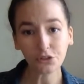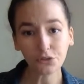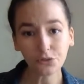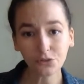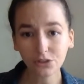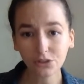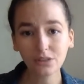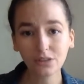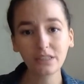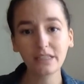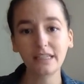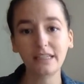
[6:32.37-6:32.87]

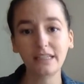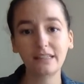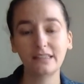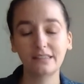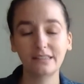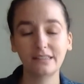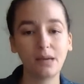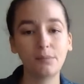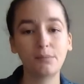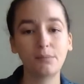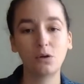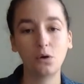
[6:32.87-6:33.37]
Usually
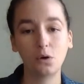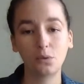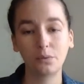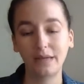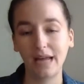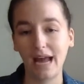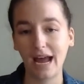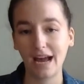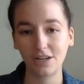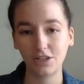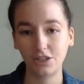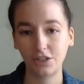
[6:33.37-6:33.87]
this chemical
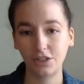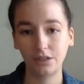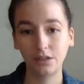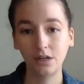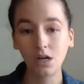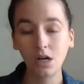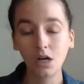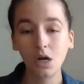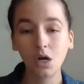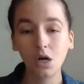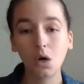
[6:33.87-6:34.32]
reaction